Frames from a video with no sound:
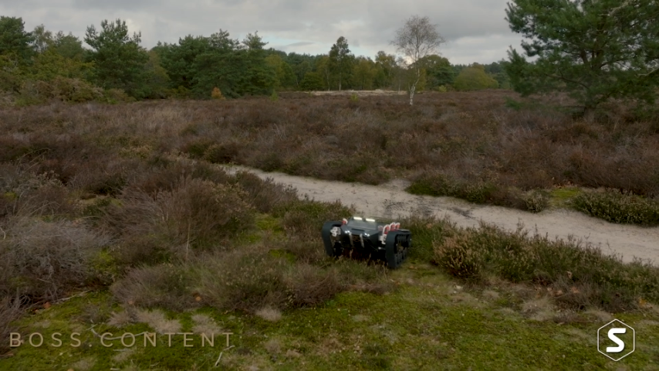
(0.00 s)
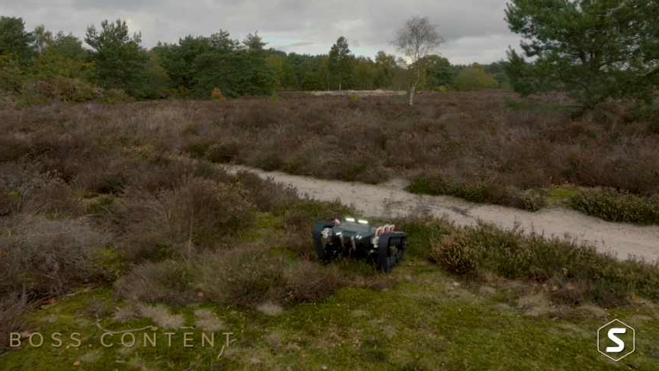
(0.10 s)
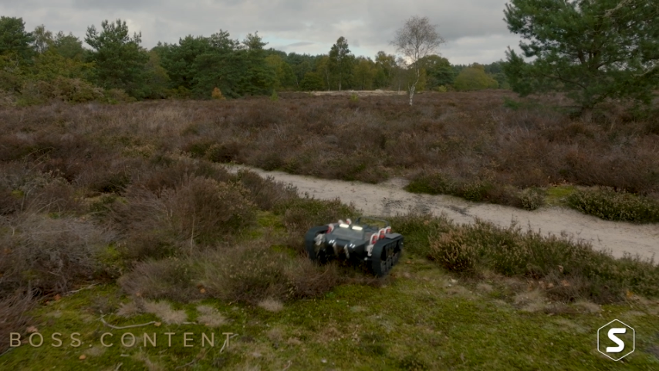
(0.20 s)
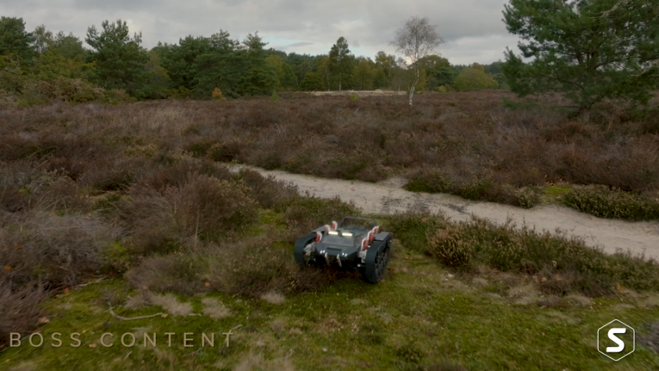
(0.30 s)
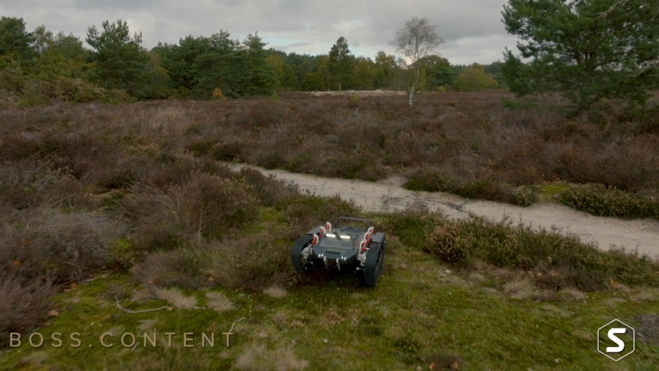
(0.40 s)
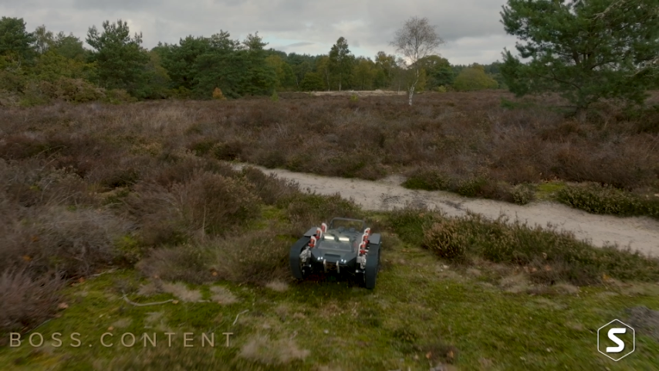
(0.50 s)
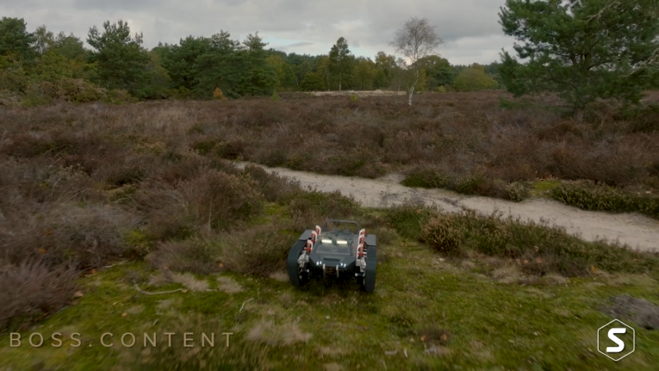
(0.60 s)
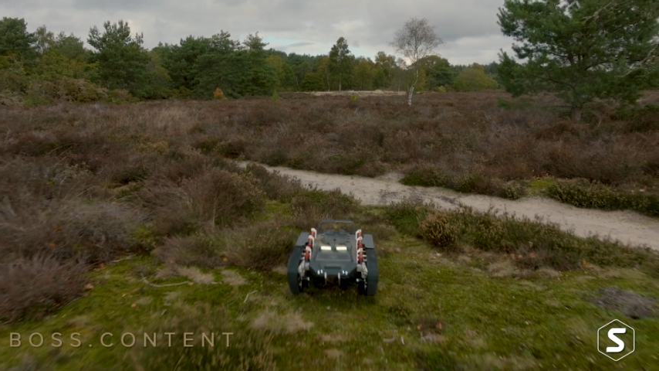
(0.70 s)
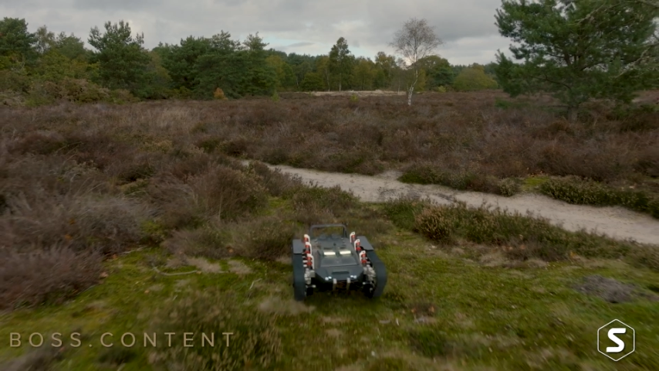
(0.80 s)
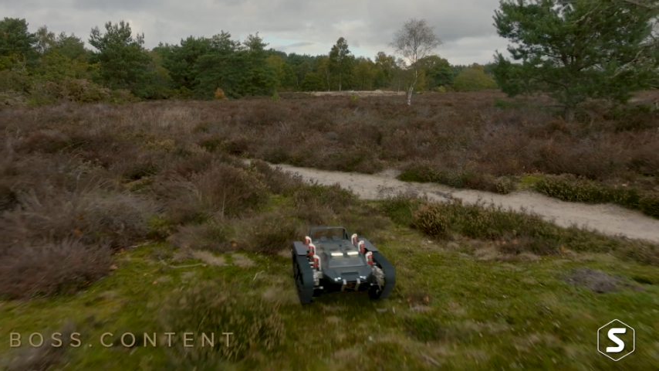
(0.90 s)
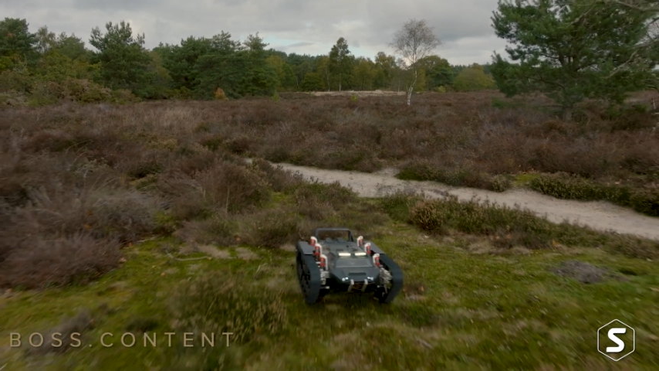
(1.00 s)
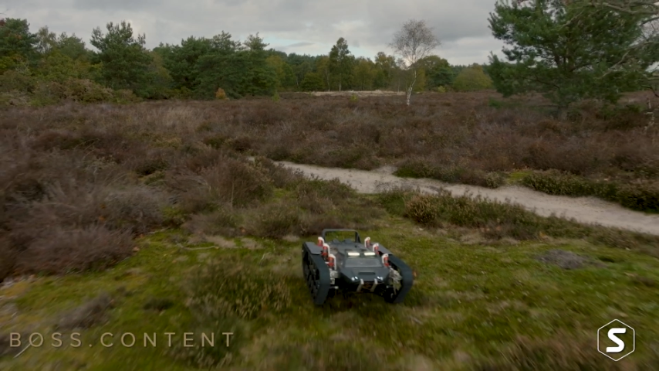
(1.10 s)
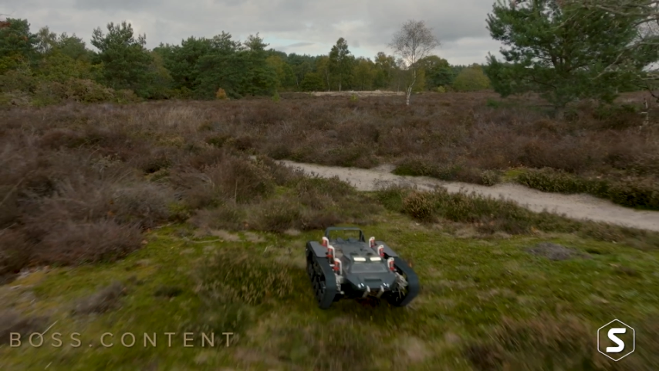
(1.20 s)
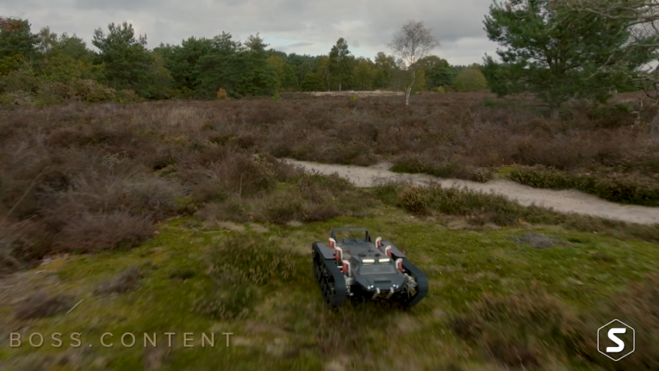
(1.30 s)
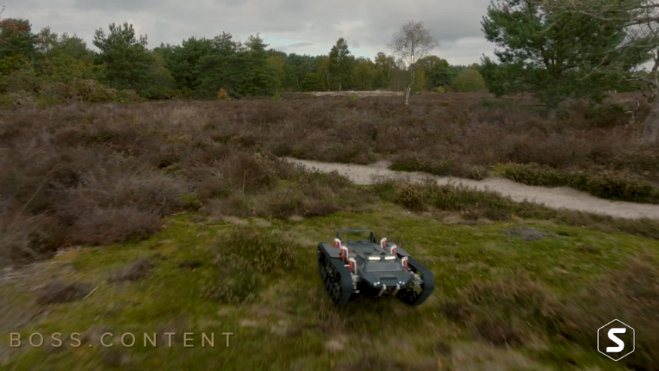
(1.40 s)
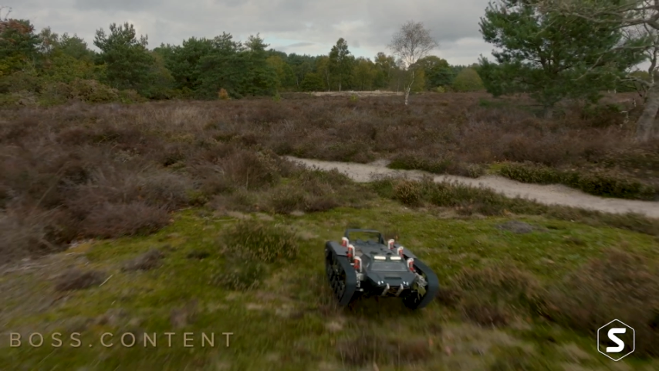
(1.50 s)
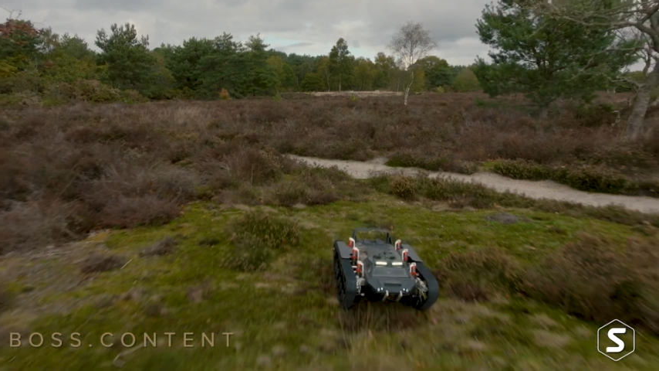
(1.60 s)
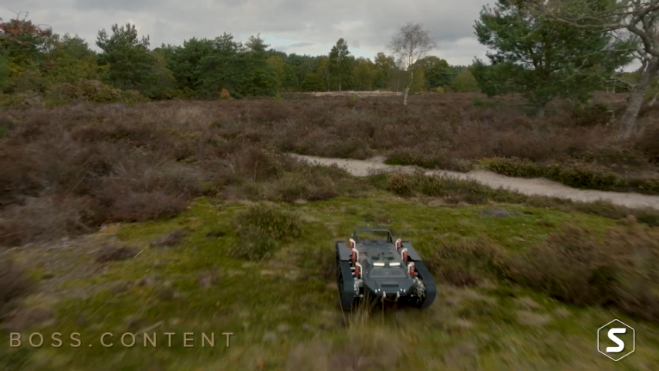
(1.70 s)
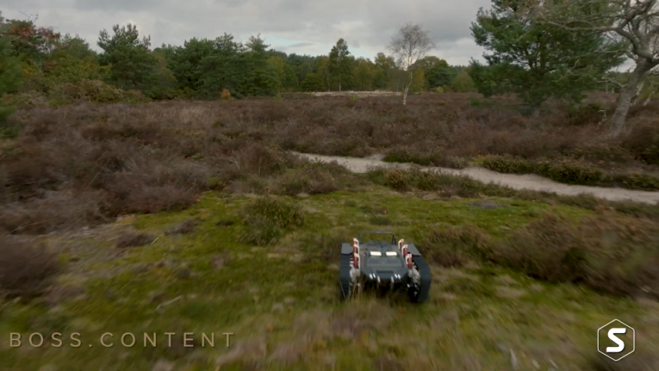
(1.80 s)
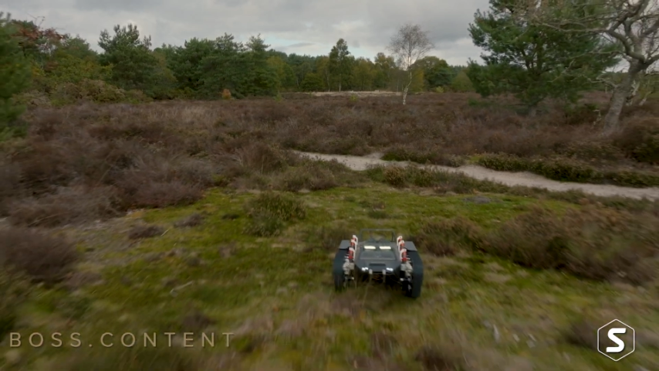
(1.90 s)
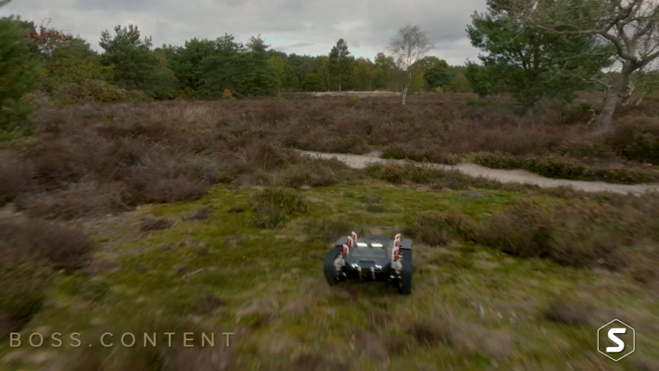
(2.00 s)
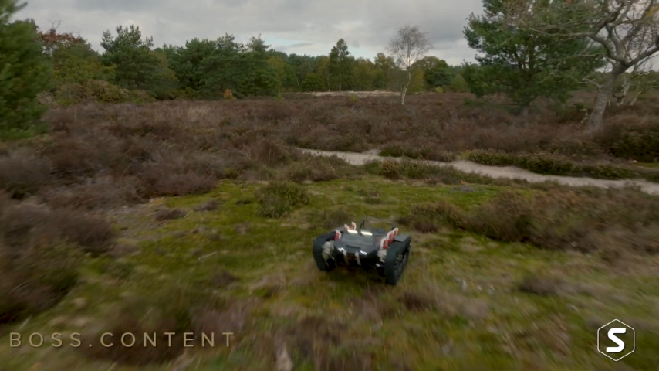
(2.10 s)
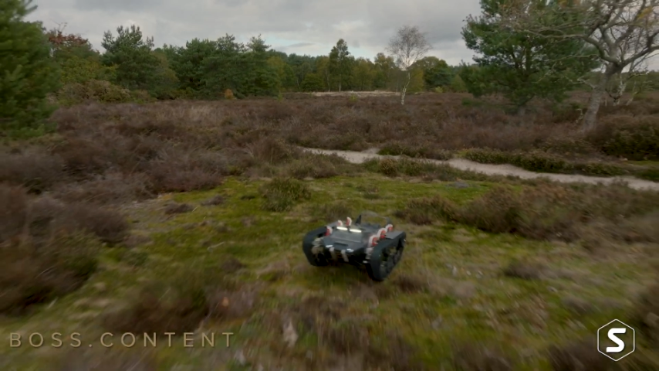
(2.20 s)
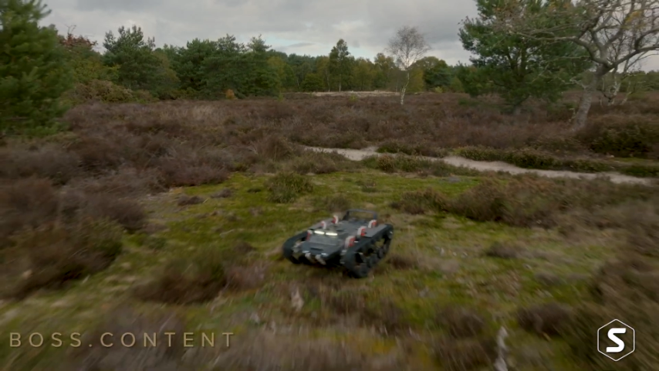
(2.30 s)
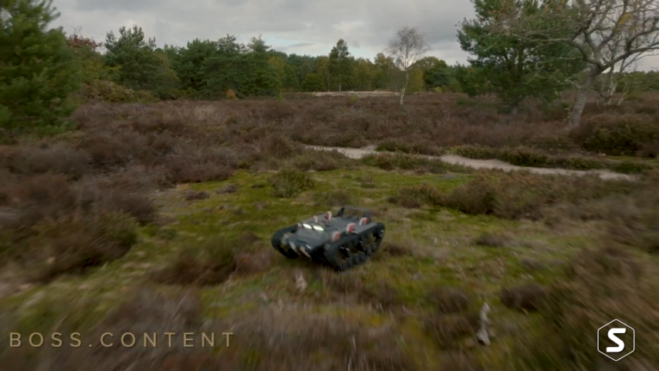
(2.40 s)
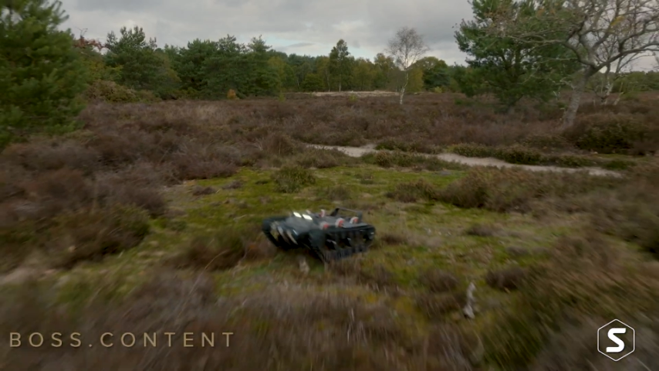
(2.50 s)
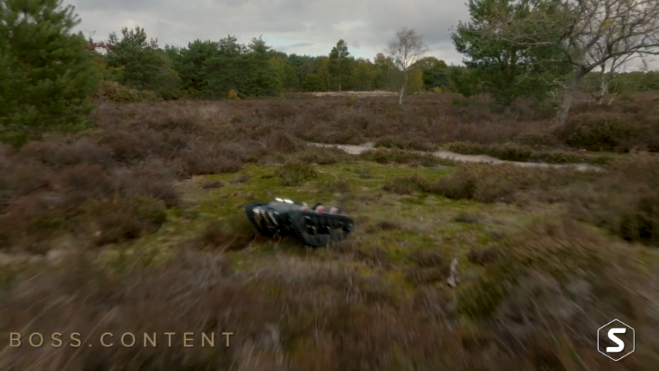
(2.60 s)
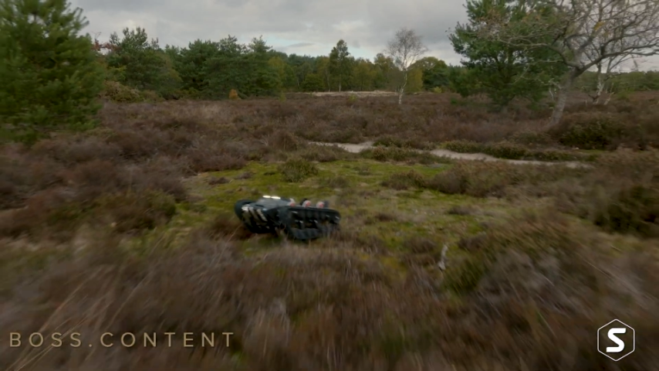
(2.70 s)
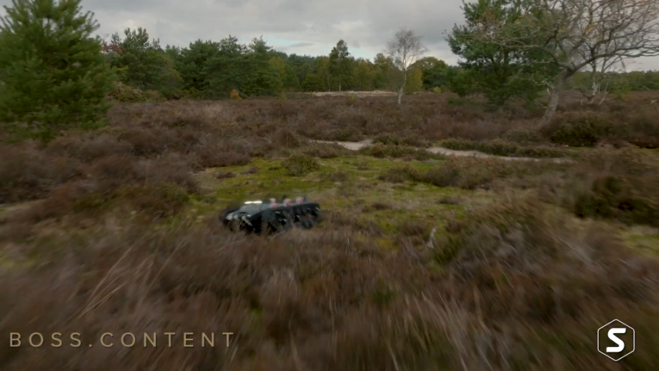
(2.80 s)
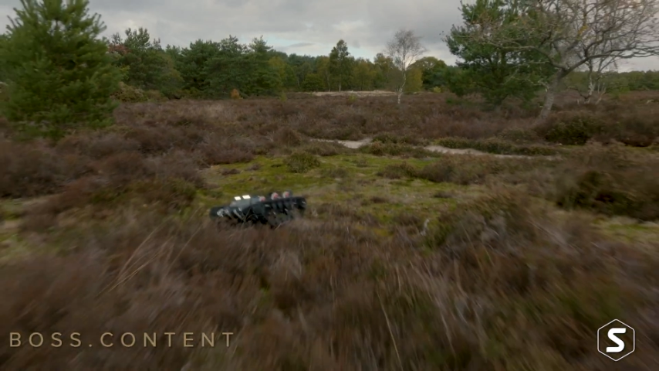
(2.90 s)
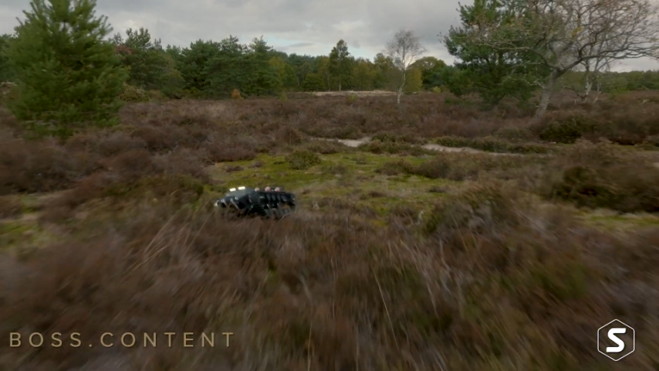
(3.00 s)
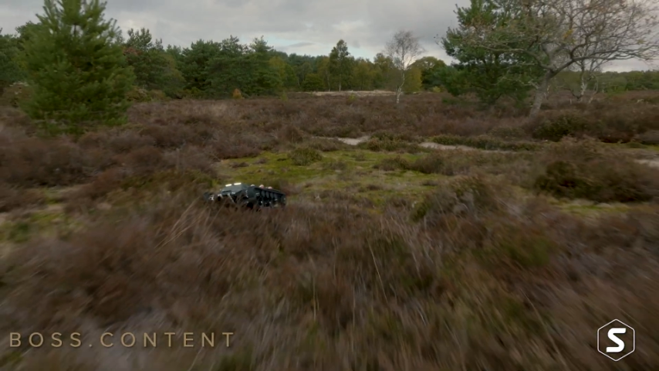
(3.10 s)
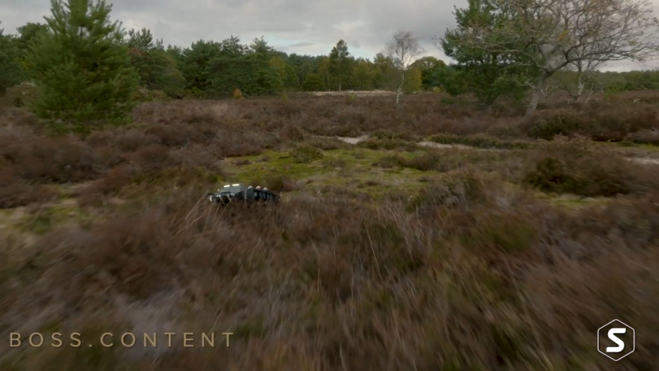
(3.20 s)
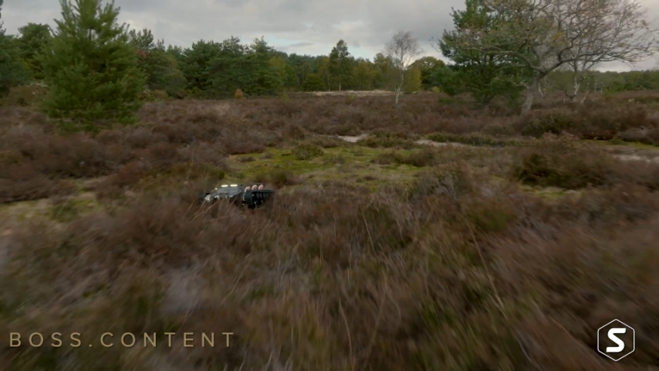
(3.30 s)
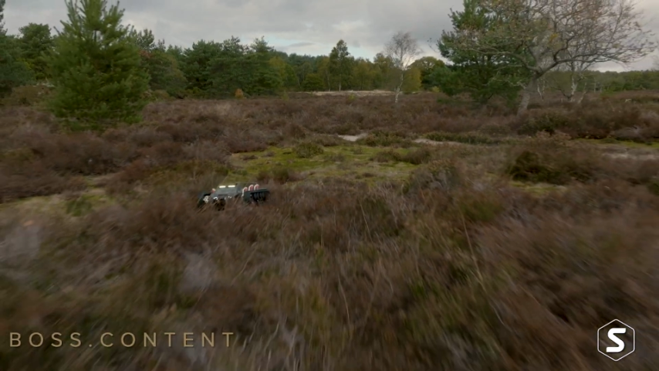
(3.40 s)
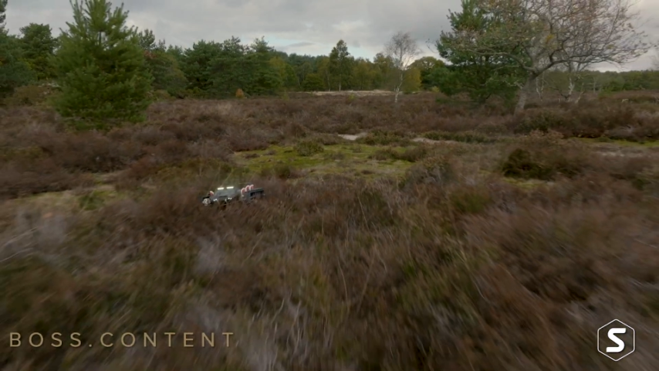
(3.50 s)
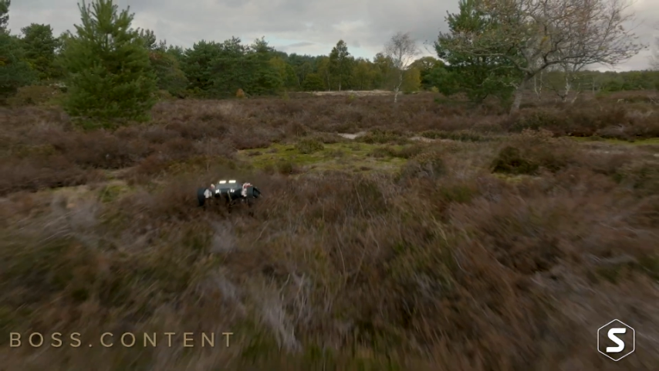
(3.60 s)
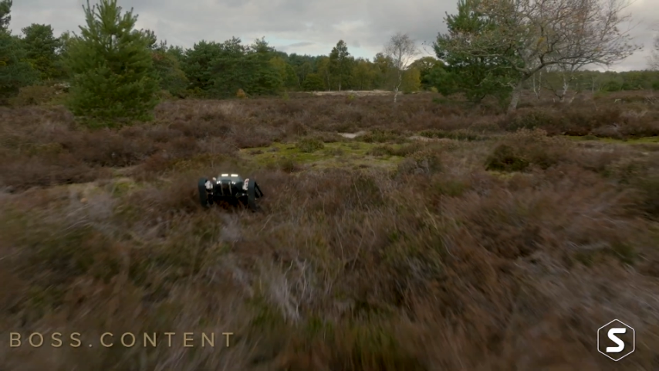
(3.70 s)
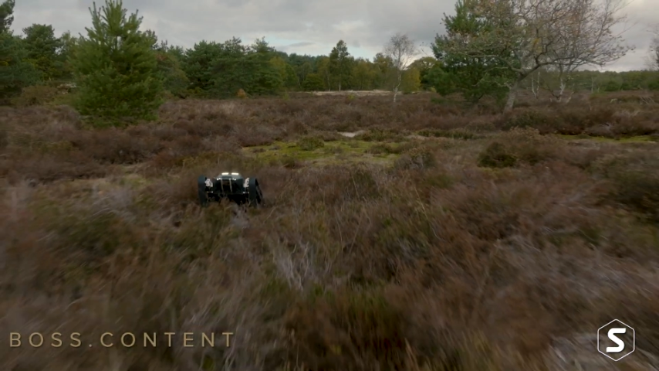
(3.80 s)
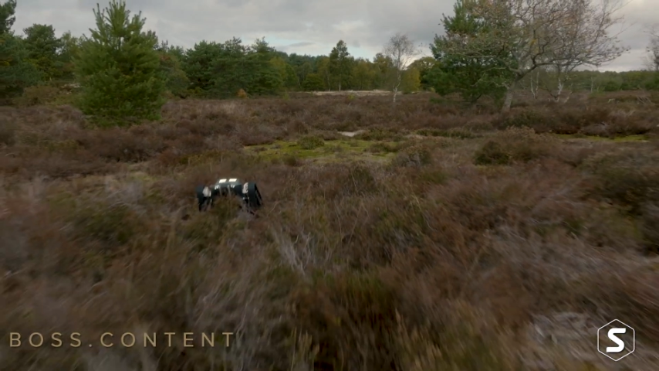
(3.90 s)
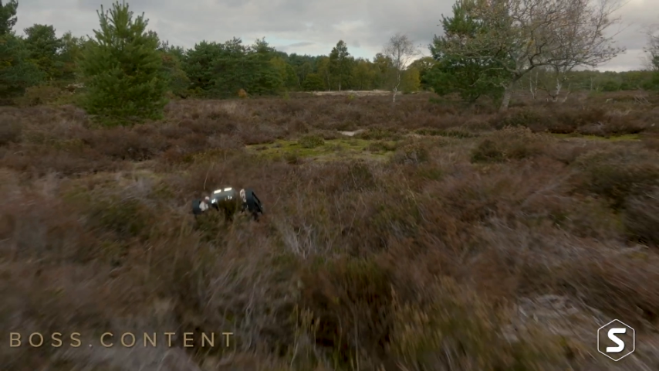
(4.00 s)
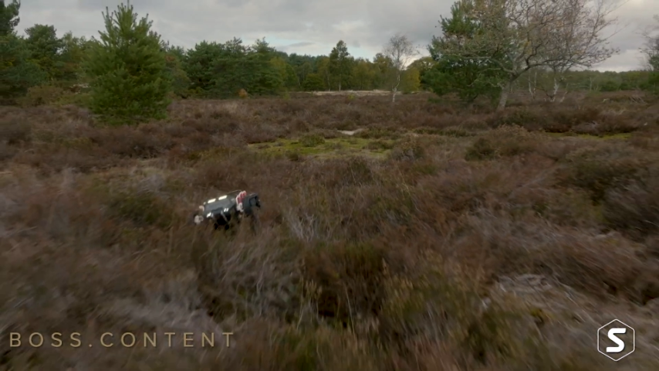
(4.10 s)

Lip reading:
(no speaker visible)